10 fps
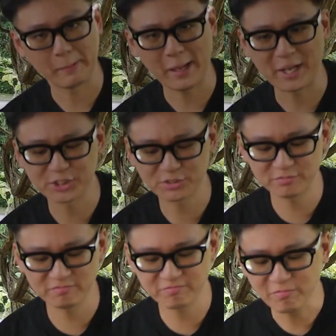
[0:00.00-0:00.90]
as
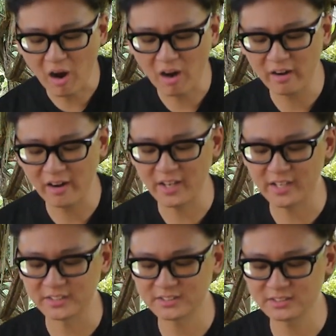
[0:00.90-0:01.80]
far
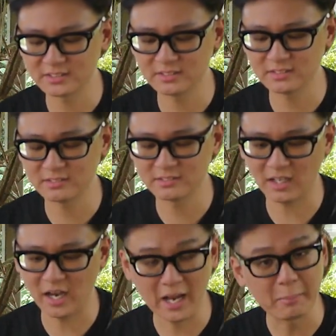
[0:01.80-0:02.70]
as
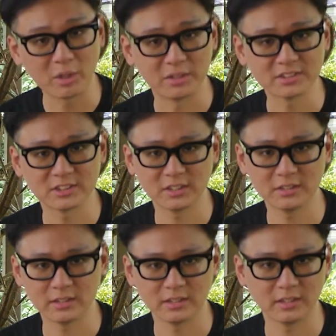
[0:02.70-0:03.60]
I am
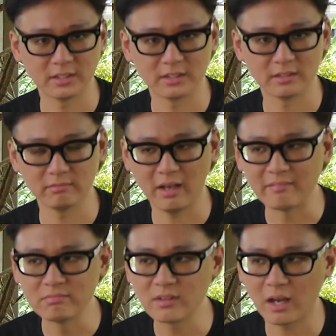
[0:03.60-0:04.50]
concerned, the
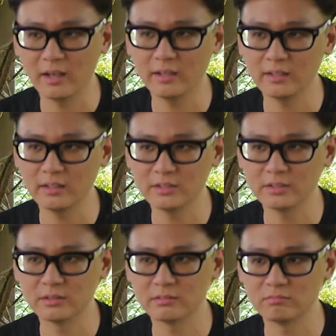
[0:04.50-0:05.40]
entire
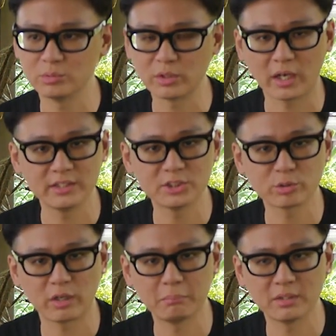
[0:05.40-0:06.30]
Ducati
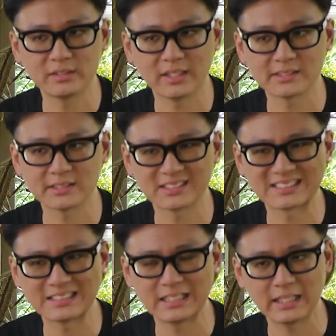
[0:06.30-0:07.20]
Scrambler Desert
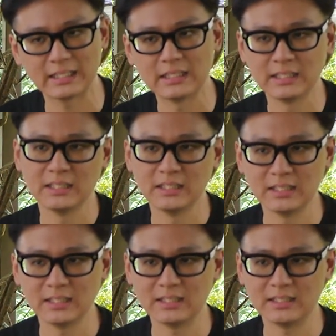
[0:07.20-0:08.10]
Sled
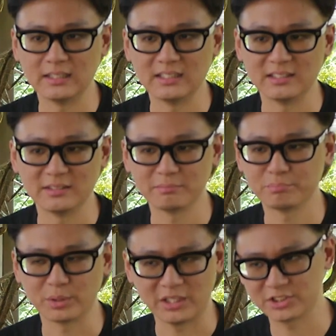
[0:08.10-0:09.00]

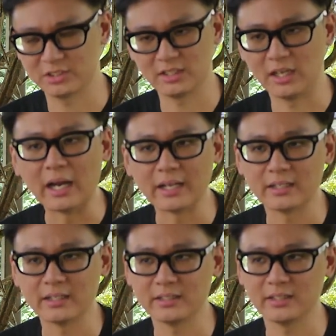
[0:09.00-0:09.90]
production
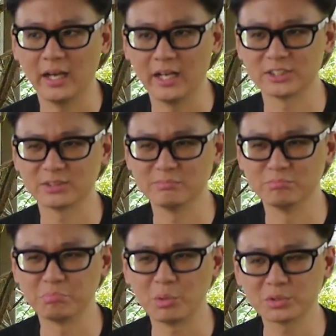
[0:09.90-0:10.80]
line has
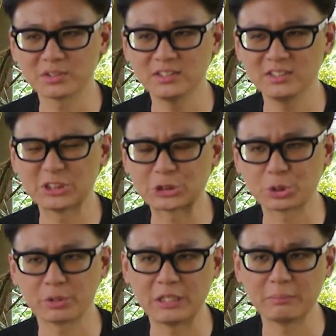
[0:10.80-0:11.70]
mostly
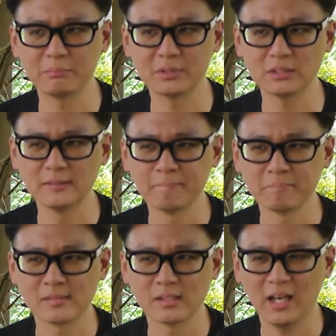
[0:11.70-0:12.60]
screamed
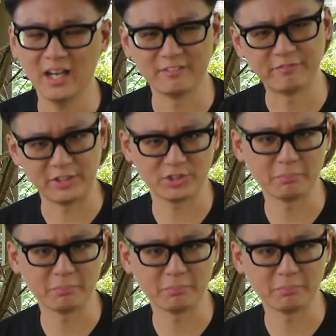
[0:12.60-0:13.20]
adventure